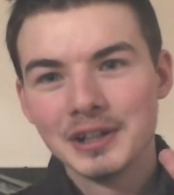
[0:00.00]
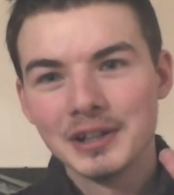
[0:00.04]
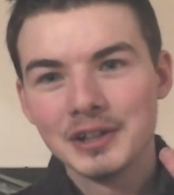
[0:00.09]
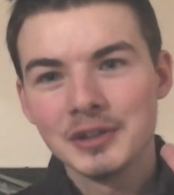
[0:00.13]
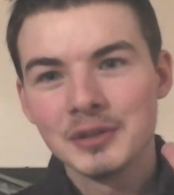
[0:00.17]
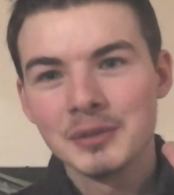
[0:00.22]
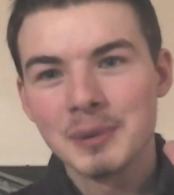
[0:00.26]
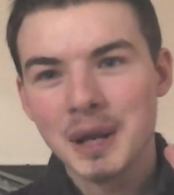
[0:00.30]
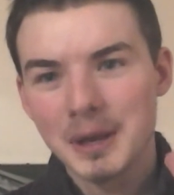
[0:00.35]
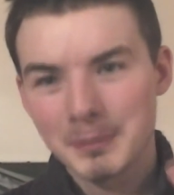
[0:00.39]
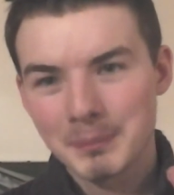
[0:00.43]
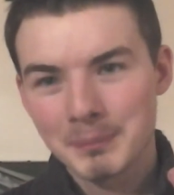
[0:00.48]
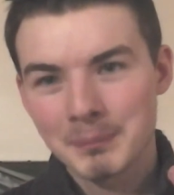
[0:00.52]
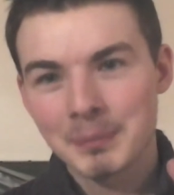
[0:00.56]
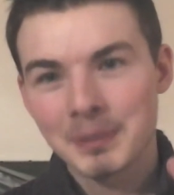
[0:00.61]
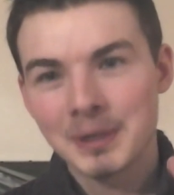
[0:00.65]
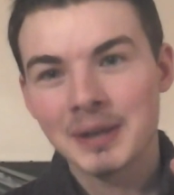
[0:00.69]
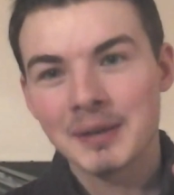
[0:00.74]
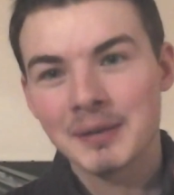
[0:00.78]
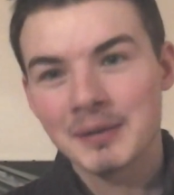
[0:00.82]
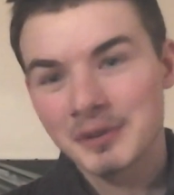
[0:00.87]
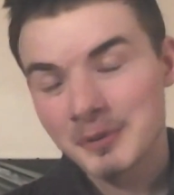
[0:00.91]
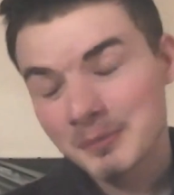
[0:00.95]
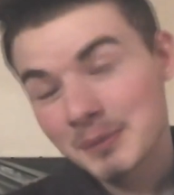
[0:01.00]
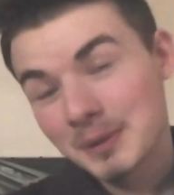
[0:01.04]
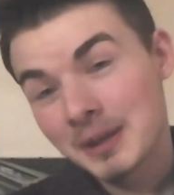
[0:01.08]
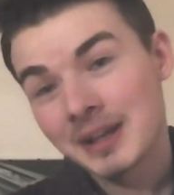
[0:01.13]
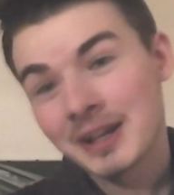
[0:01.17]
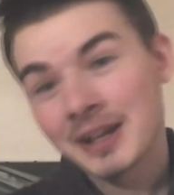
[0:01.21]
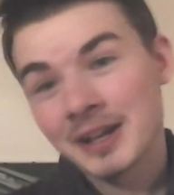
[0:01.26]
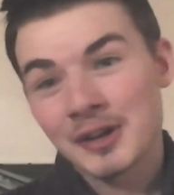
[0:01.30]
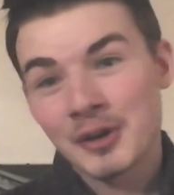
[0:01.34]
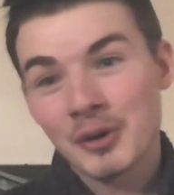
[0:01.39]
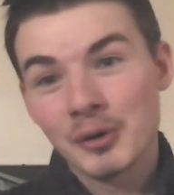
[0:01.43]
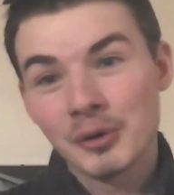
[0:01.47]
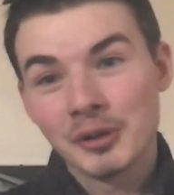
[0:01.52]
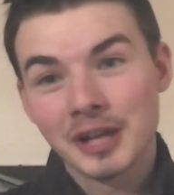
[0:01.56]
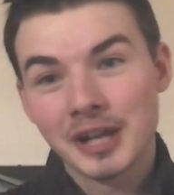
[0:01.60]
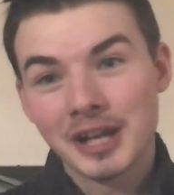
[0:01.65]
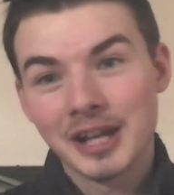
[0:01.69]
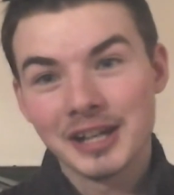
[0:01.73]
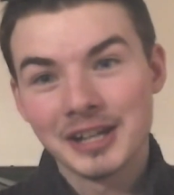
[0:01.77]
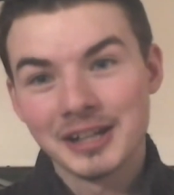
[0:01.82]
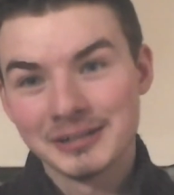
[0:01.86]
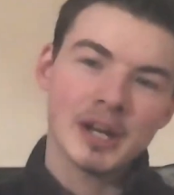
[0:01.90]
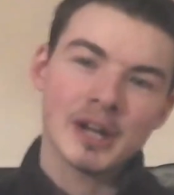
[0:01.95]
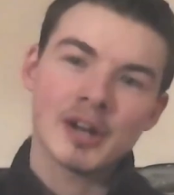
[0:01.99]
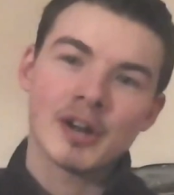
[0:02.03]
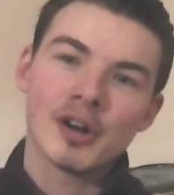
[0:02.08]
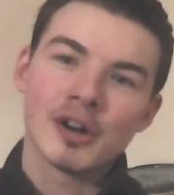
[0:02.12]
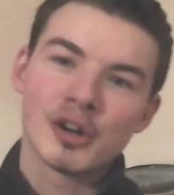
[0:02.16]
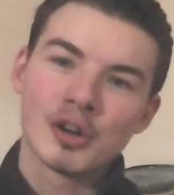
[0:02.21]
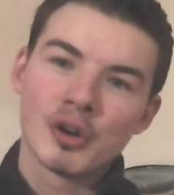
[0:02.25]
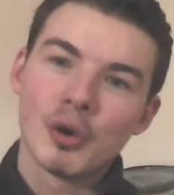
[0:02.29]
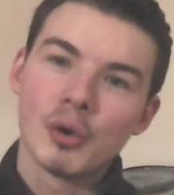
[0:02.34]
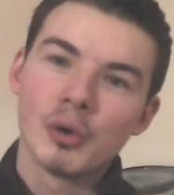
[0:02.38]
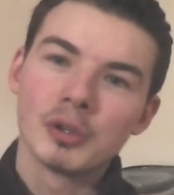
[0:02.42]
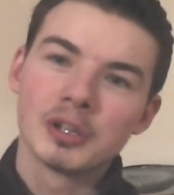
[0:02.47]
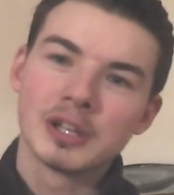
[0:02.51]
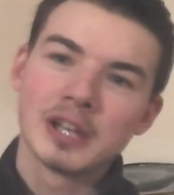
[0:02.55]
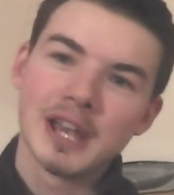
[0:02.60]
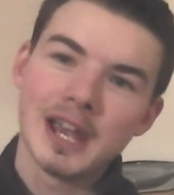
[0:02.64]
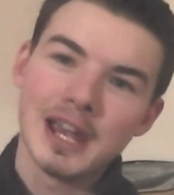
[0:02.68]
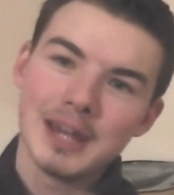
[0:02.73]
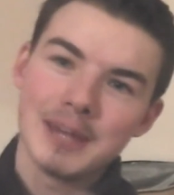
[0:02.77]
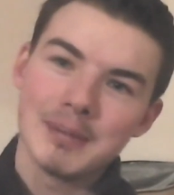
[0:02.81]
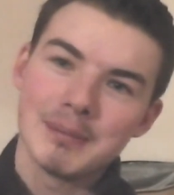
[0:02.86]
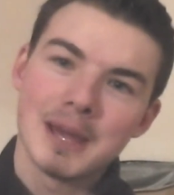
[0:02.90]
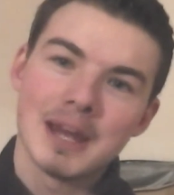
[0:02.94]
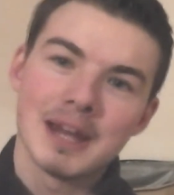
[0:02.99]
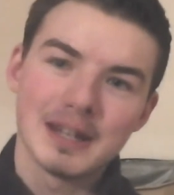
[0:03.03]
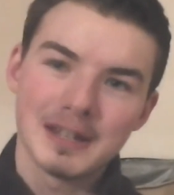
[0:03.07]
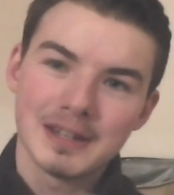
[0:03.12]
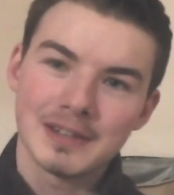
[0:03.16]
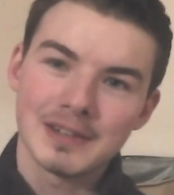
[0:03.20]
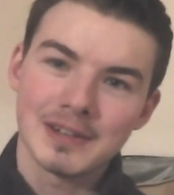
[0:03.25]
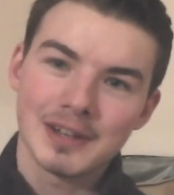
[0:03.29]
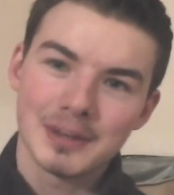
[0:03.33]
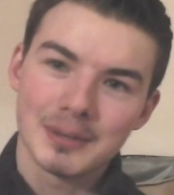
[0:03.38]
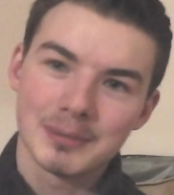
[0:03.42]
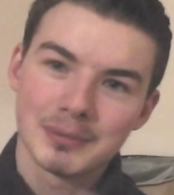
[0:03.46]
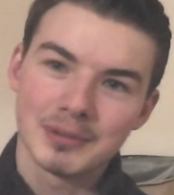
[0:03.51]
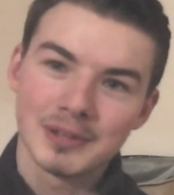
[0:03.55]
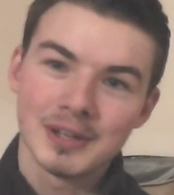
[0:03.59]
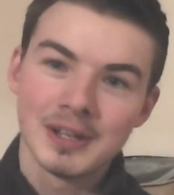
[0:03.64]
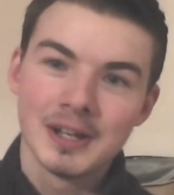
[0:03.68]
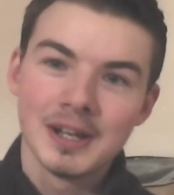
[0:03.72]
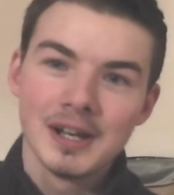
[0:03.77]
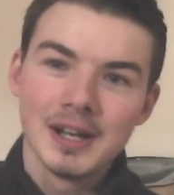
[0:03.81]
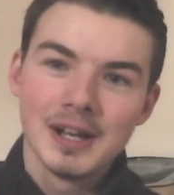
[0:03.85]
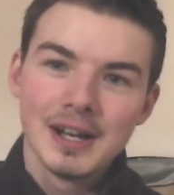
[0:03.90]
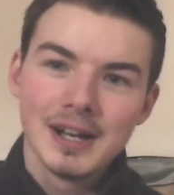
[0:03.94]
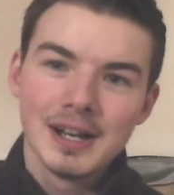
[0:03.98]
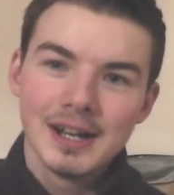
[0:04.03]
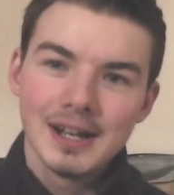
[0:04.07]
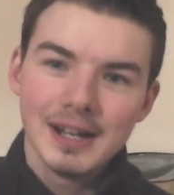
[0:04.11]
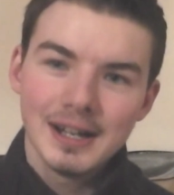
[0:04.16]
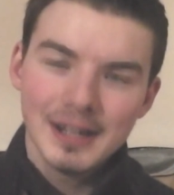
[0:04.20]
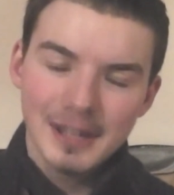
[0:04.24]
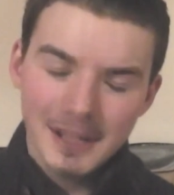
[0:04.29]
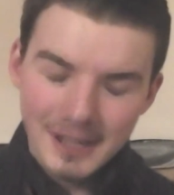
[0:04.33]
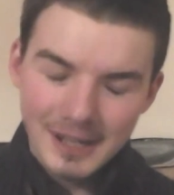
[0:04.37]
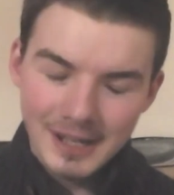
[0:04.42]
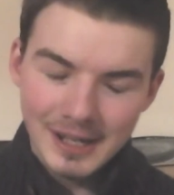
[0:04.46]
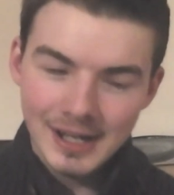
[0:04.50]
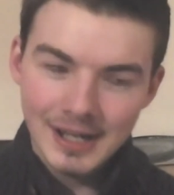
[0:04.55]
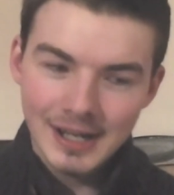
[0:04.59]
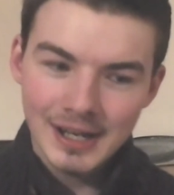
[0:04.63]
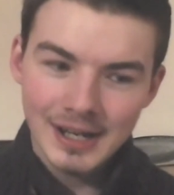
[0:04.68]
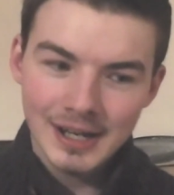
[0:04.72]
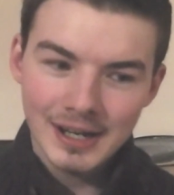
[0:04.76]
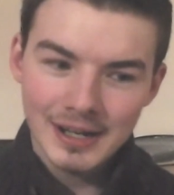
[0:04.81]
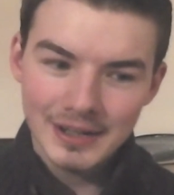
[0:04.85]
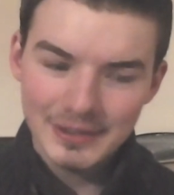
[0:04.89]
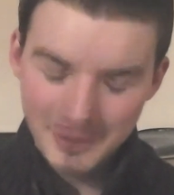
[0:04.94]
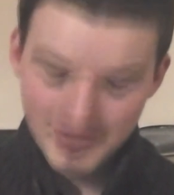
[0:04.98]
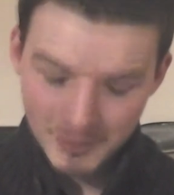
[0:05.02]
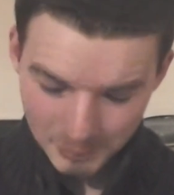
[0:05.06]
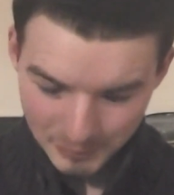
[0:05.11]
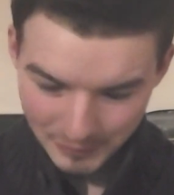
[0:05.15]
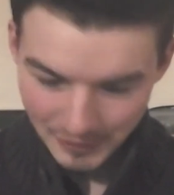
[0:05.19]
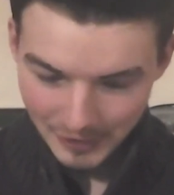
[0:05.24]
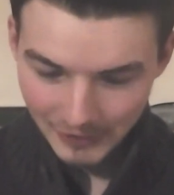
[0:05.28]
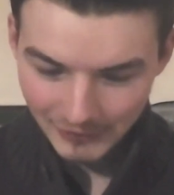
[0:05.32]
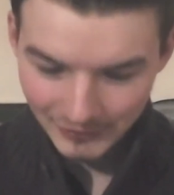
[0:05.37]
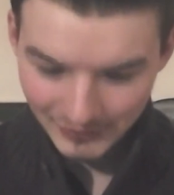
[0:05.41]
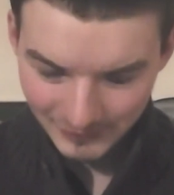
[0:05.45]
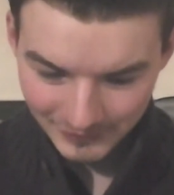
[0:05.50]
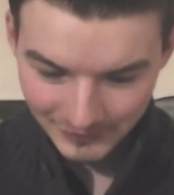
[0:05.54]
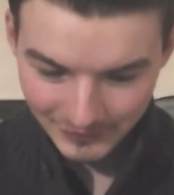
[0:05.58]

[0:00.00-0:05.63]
you might be you might get called gay. I got called gay many times. Ah, depressing